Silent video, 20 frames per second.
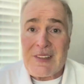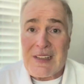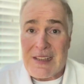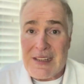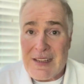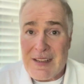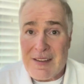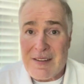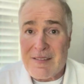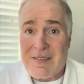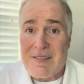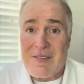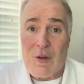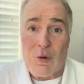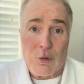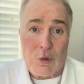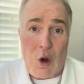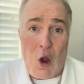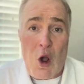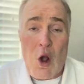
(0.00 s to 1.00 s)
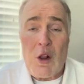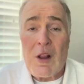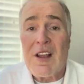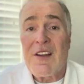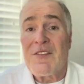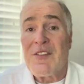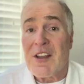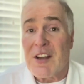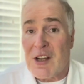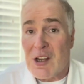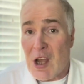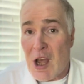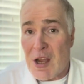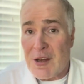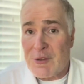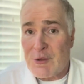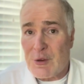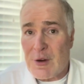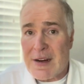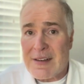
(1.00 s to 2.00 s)
is the role of the
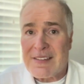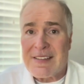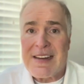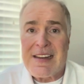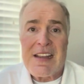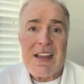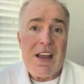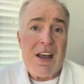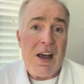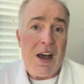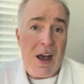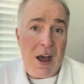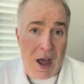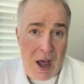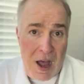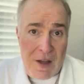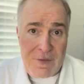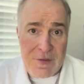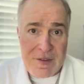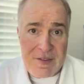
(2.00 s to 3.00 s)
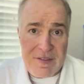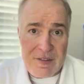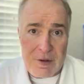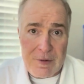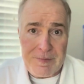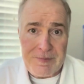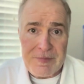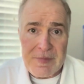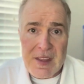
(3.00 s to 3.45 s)
contracting officer.